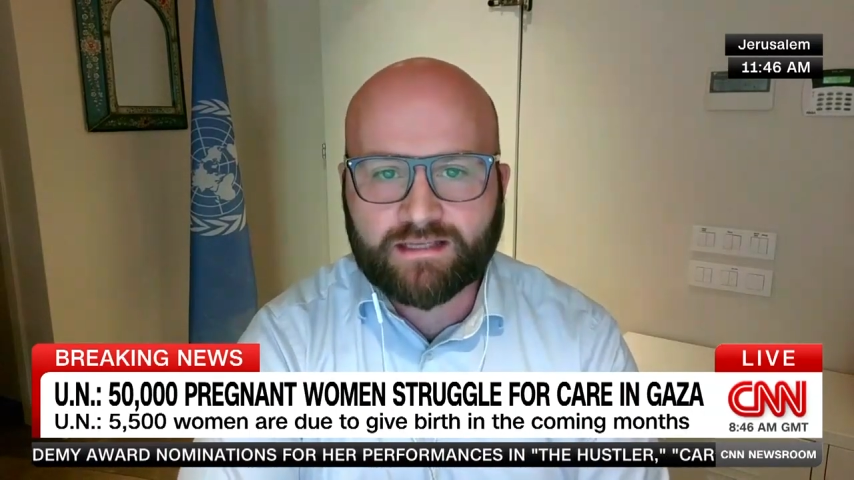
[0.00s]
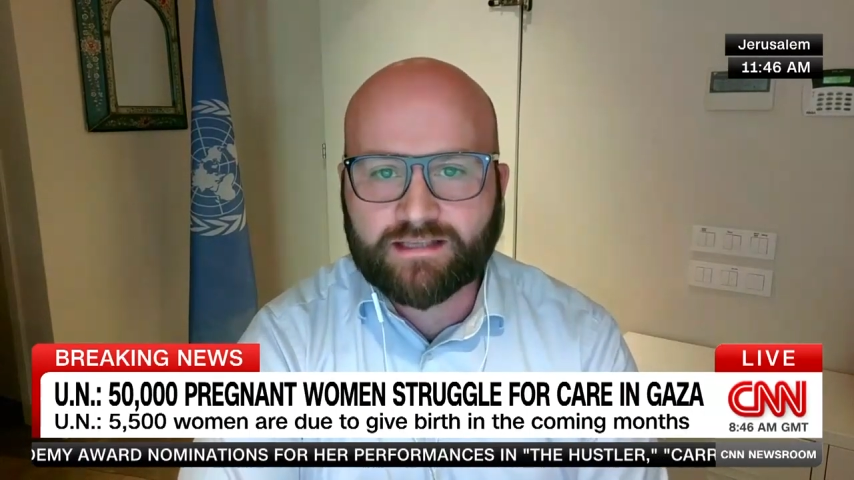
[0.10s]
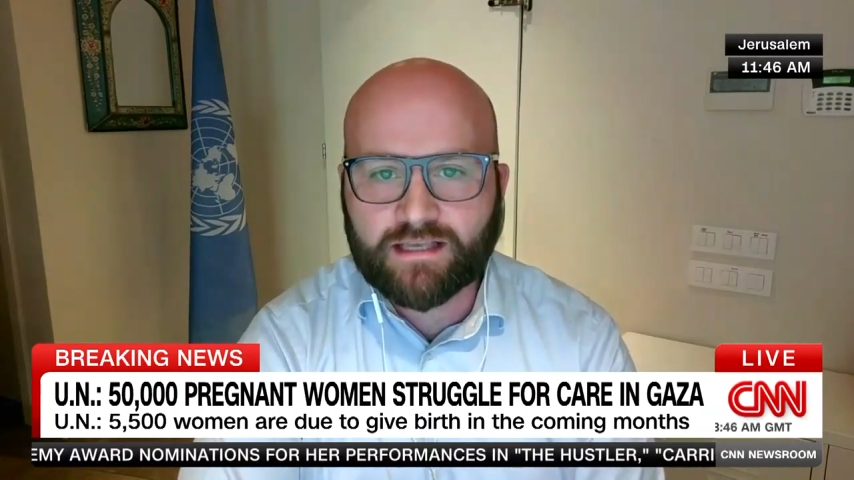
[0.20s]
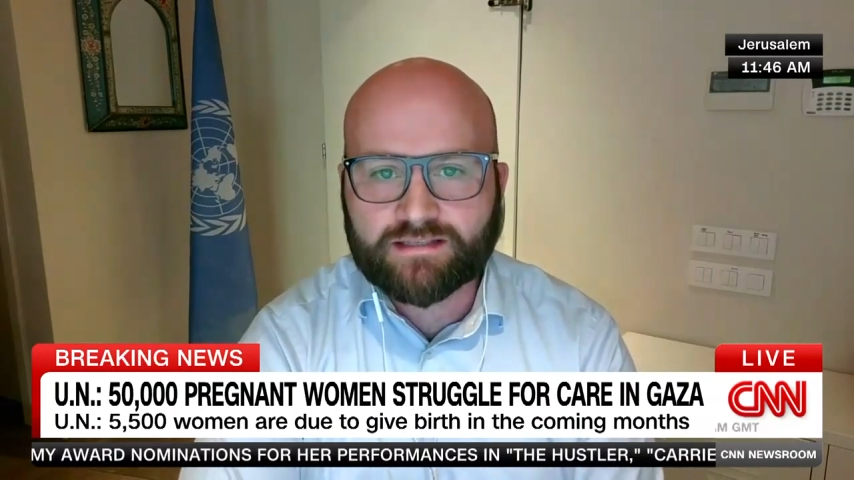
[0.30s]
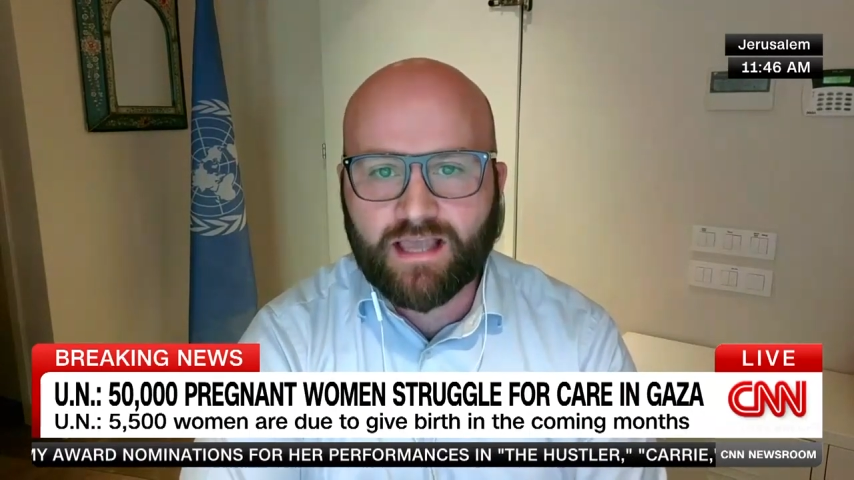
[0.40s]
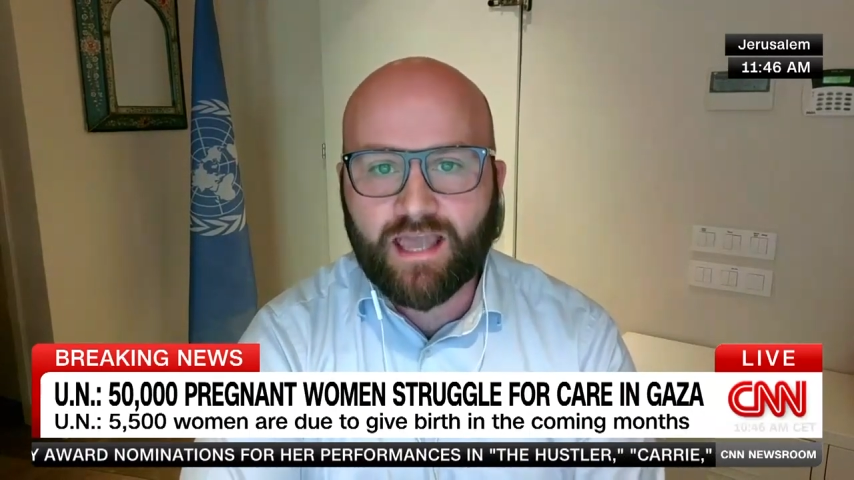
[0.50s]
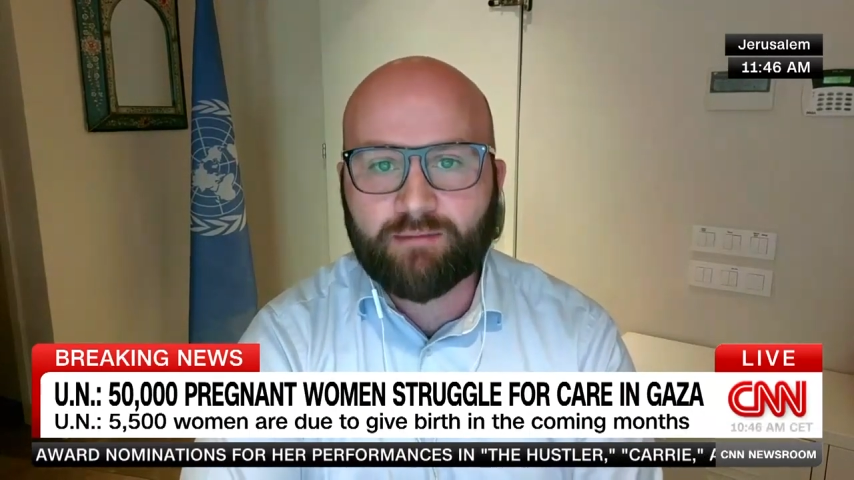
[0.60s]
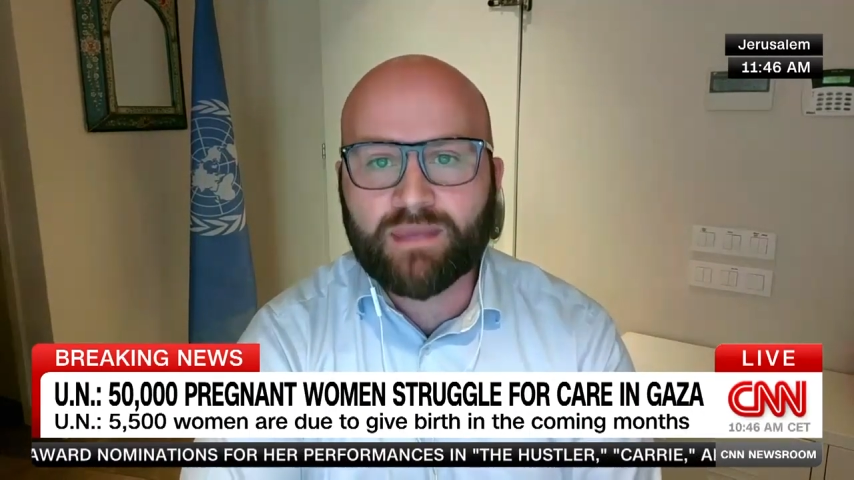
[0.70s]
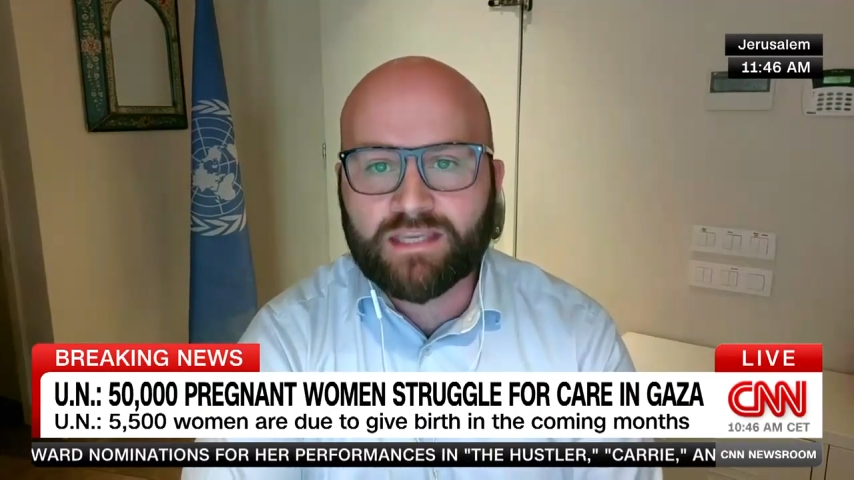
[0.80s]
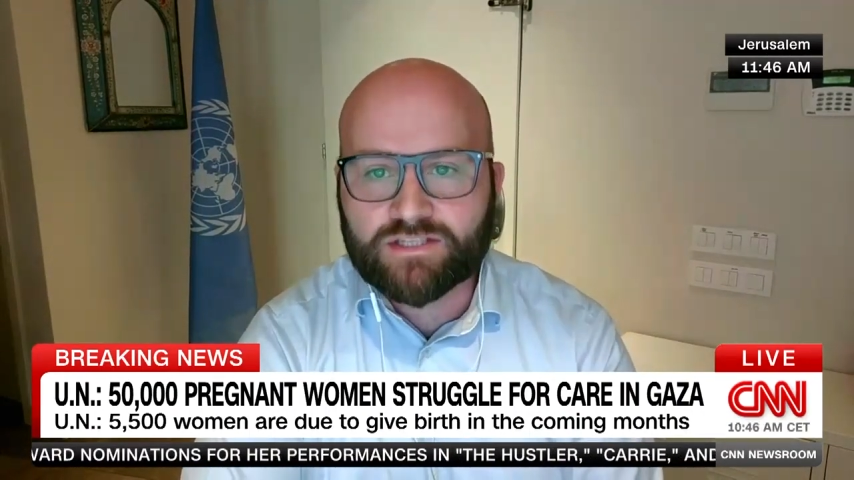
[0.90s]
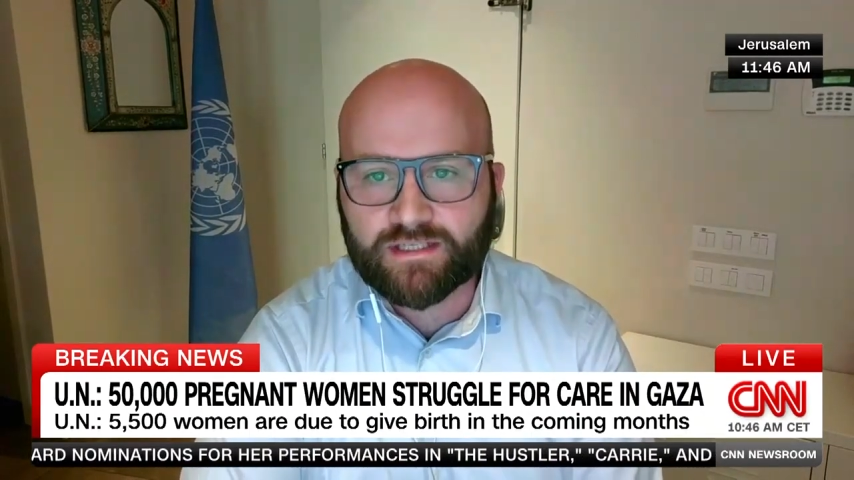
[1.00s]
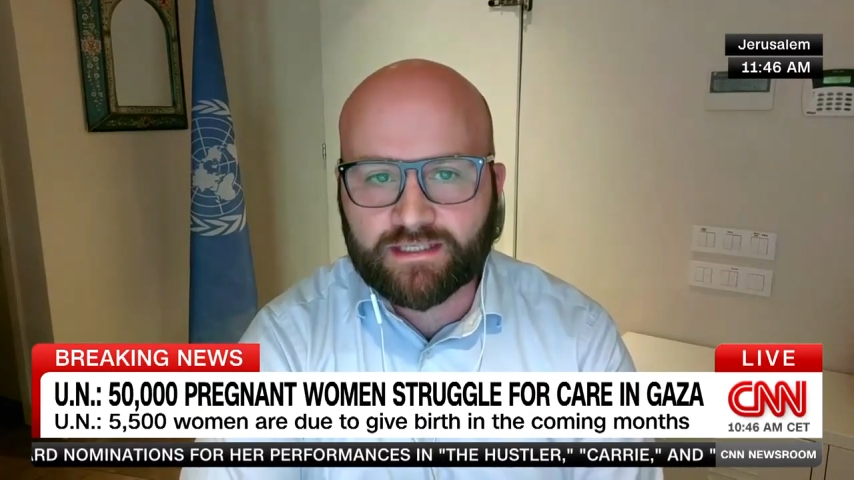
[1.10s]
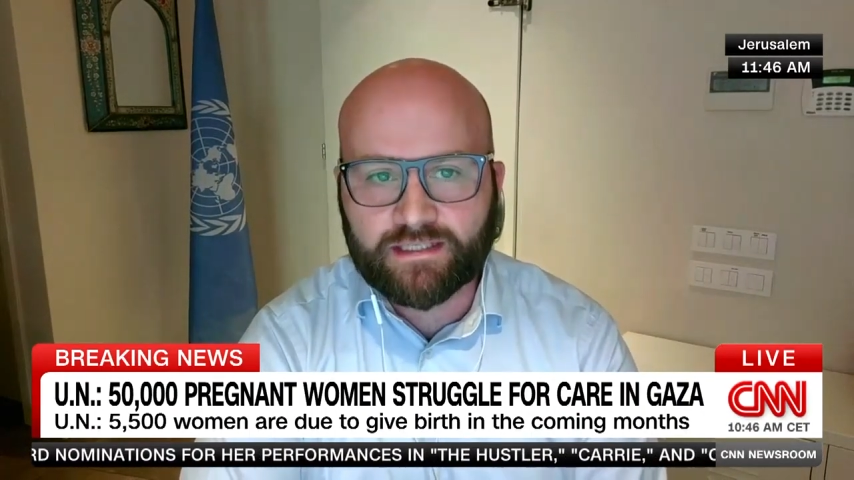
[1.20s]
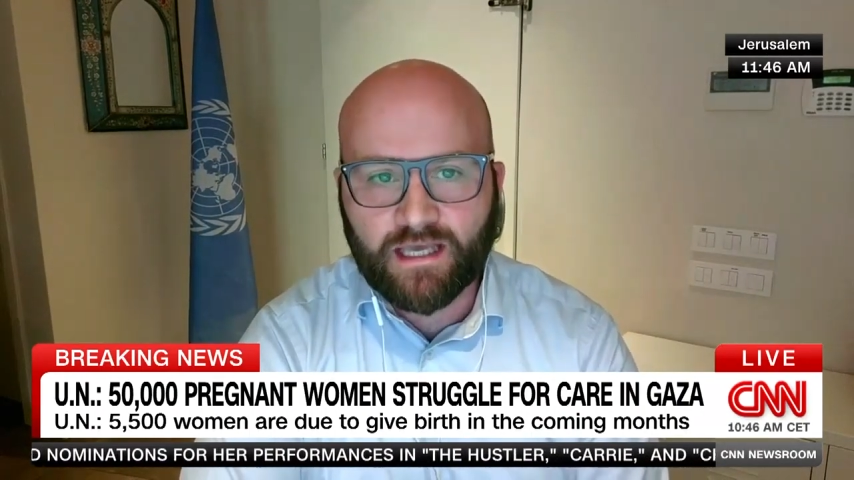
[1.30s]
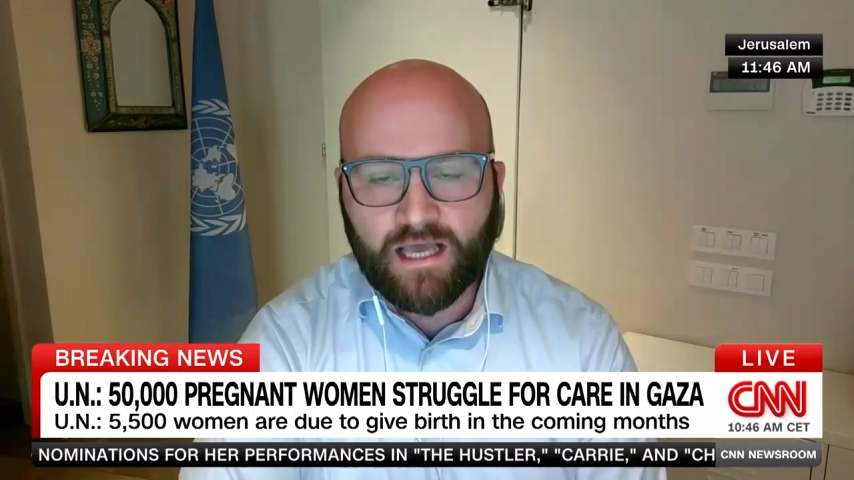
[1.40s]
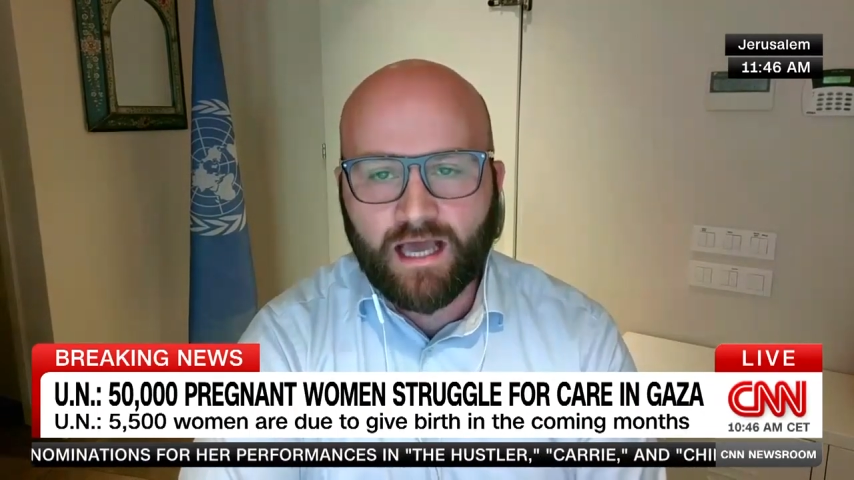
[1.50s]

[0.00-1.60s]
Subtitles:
access immediately,